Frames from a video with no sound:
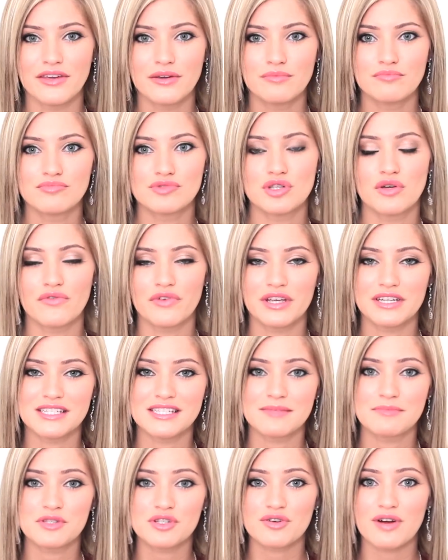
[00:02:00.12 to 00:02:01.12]
you. Don't forget to
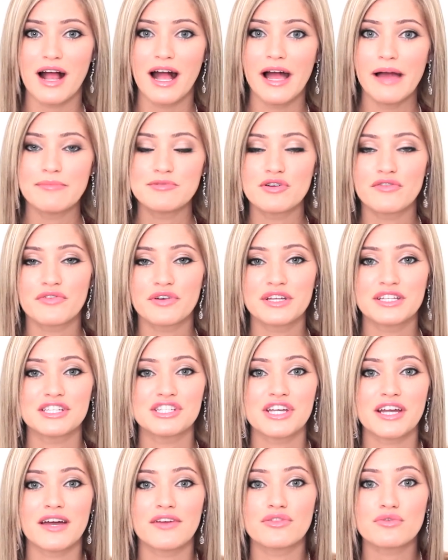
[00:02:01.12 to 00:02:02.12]
subscribe. Don't forget to
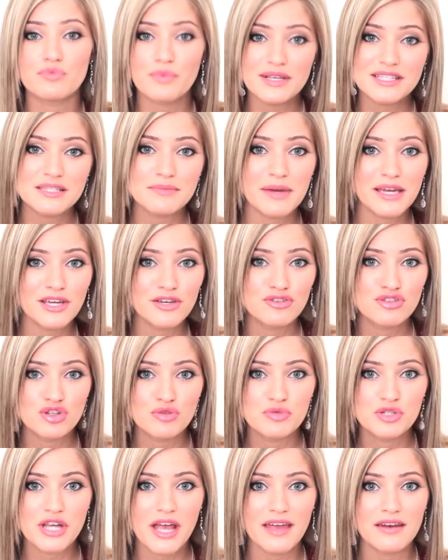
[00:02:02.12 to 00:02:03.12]
check out the rest of my
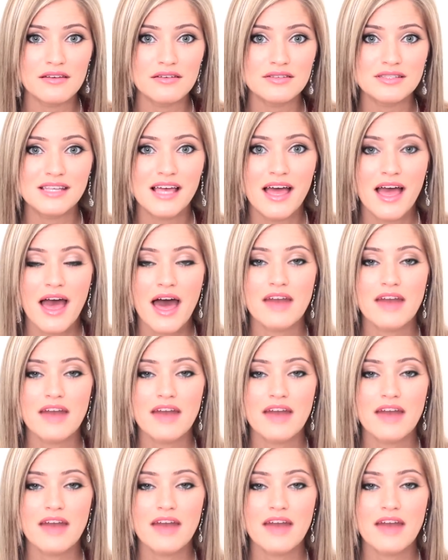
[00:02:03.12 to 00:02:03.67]
YouTube channels.